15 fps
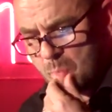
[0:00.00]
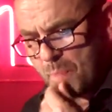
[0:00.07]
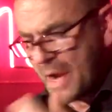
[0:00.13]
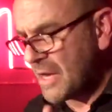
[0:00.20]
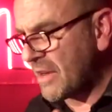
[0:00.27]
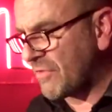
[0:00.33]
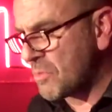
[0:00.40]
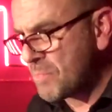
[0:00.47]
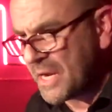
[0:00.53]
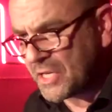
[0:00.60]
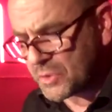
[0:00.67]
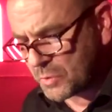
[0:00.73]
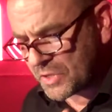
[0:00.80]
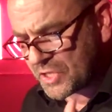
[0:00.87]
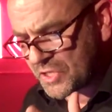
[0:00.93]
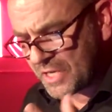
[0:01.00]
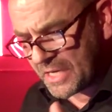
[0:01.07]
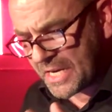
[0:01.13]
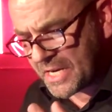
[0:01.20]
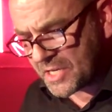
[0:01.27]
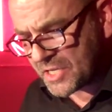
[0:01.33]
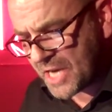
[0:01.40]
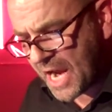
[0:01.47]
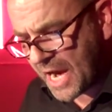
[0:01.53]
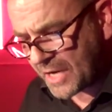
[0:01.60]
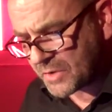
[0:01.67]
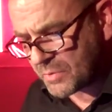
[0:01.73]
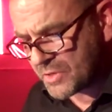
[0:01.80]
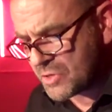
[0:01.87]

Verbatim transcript: The belly of the beast was still intact,